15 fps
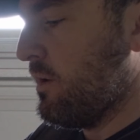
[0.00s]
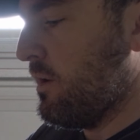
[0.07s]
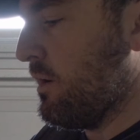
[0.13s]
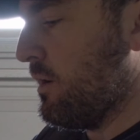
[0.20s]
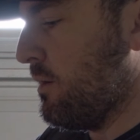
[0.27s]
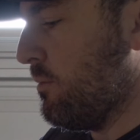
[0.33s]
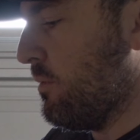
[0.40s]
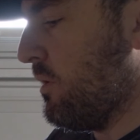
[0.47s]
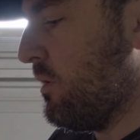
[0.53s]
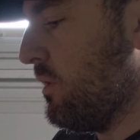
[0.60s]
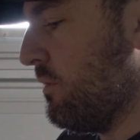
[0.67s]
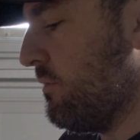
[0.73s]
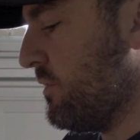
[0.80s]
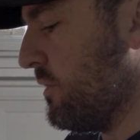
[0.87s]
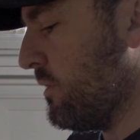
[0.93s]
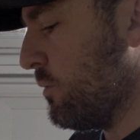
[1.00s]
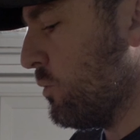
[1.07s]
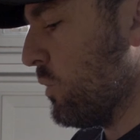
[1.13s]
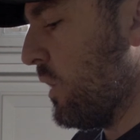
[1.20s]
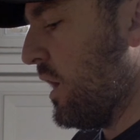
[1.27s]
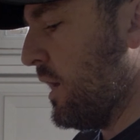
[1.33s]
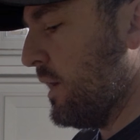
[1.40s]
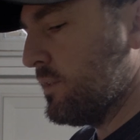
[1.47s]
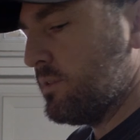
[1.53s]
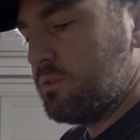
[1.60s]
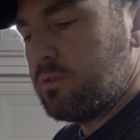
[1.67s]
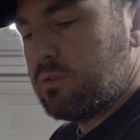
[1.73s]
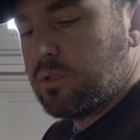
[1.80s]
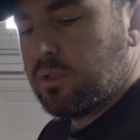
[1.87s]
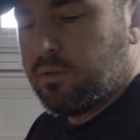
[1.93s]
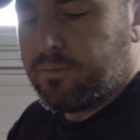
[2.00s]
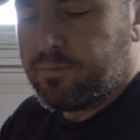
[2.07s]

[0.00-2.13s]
all of the rods,